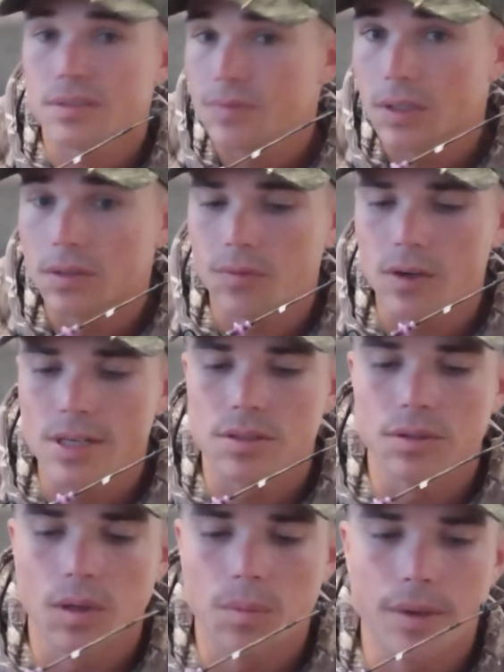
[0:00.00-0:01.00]
It's built the
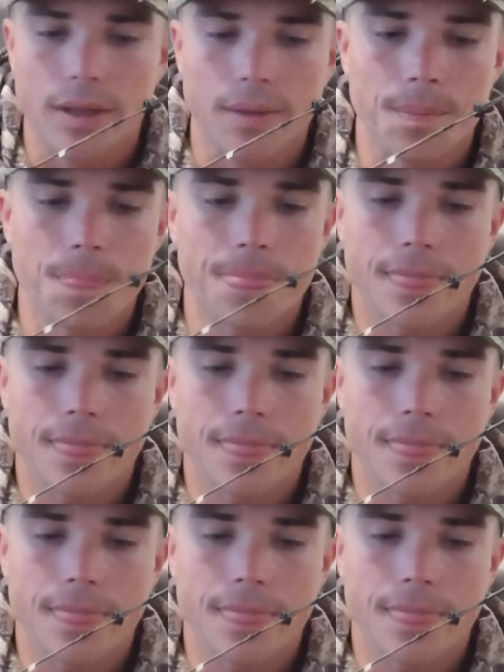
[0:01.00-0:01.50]
freezer a little bit,